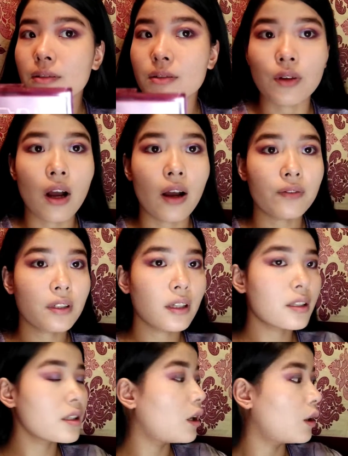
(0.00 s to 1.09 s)
So after
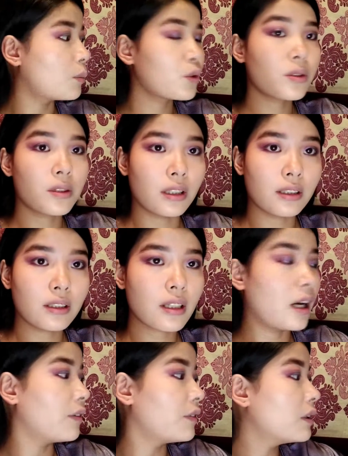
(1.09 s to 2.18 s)
it's almost done,
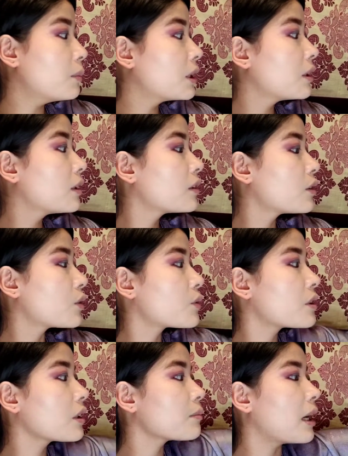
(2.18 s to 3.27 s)
I will be
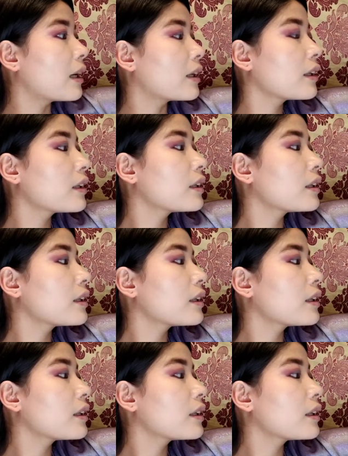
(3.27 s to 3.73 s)
using my